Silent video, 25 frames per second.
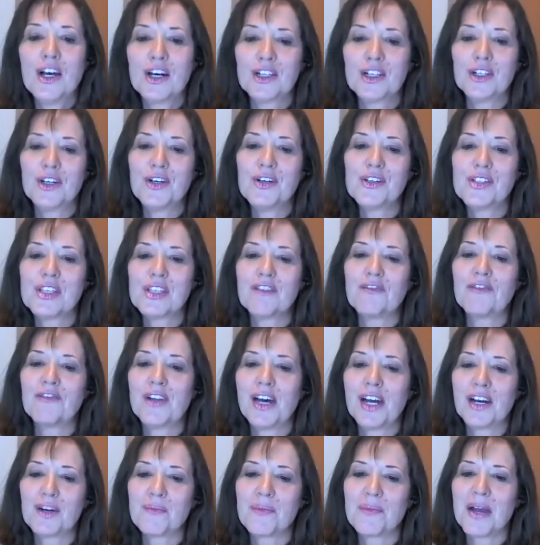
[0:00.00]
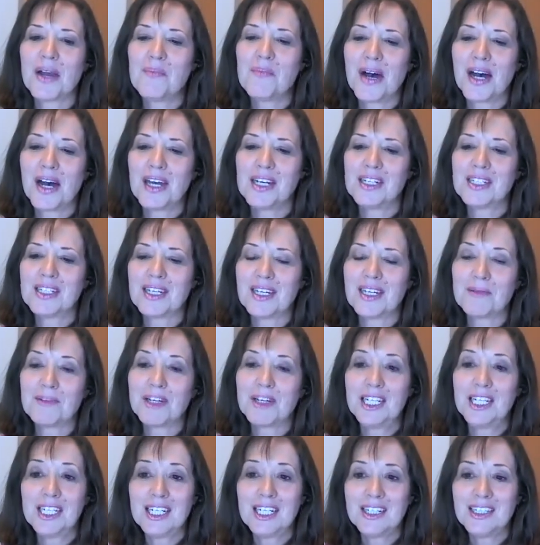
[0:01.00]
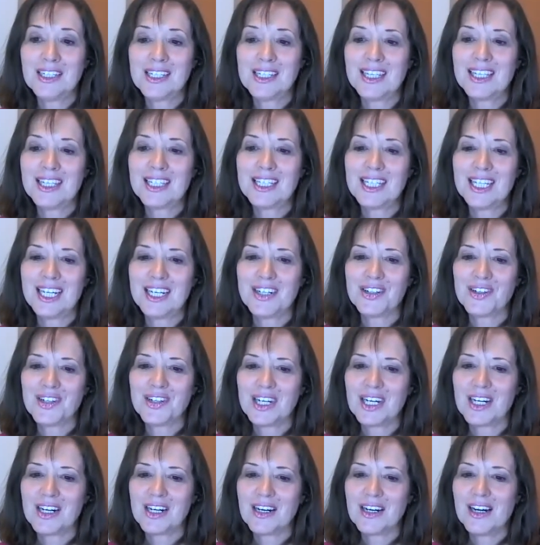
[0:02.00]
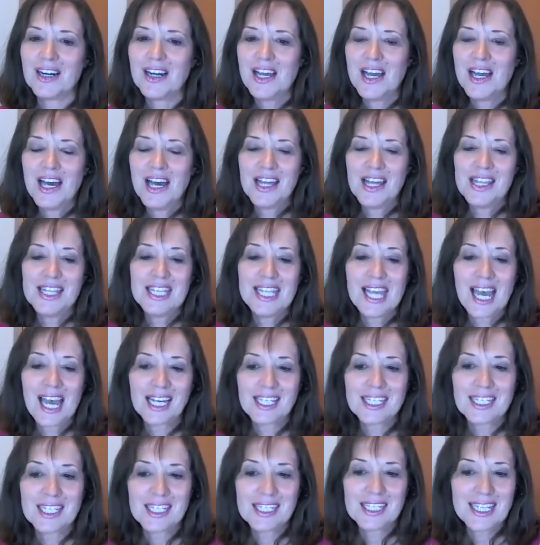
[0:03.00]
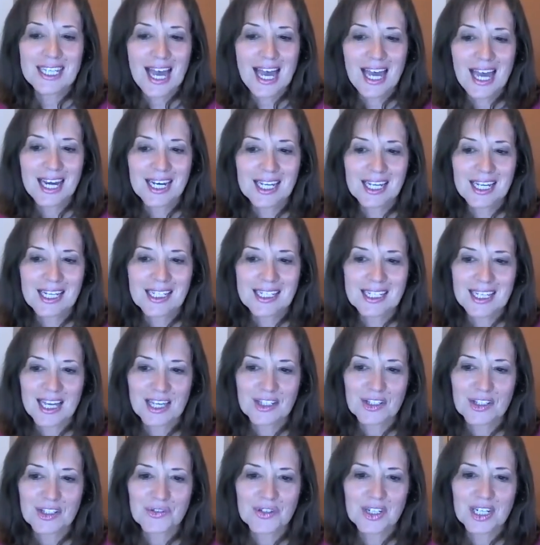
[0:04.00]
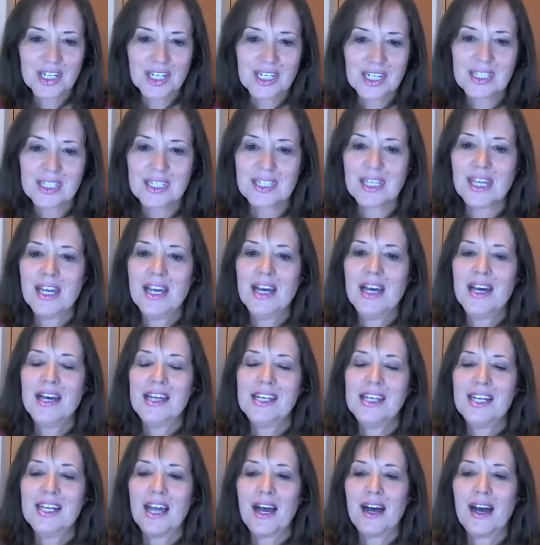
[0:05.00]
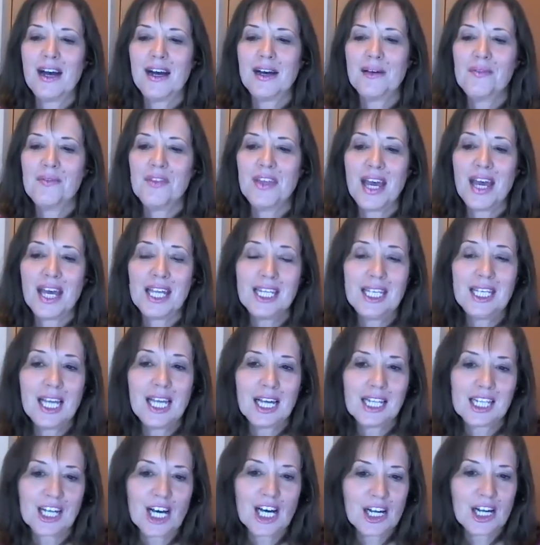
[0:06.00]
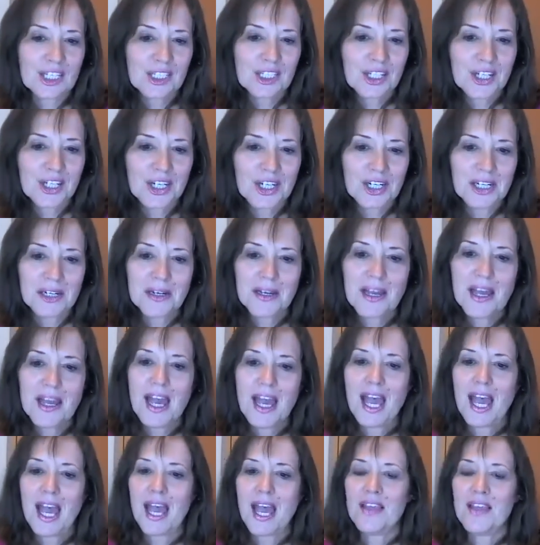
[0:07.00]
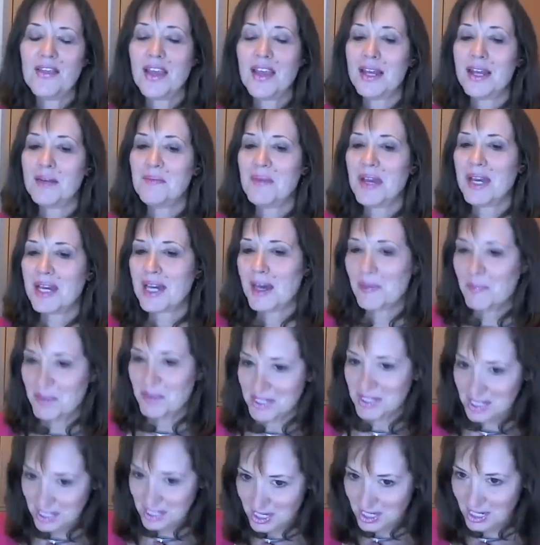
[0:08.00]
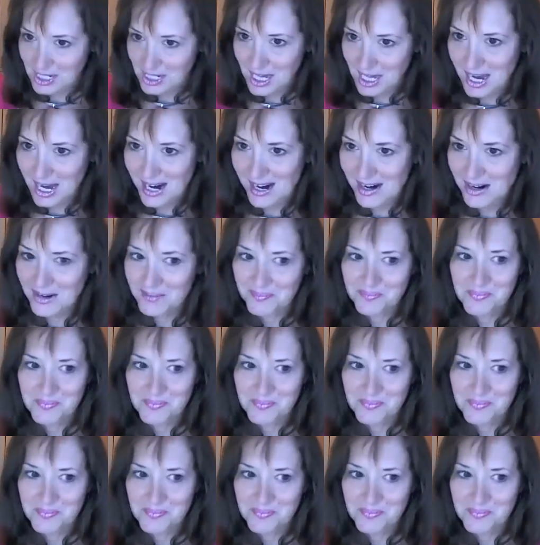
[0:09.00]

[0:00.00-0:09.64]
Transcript: clothes that flatter my body type. Clearly the leader here. Next is adding accessories, then color, and then makeup and skincare.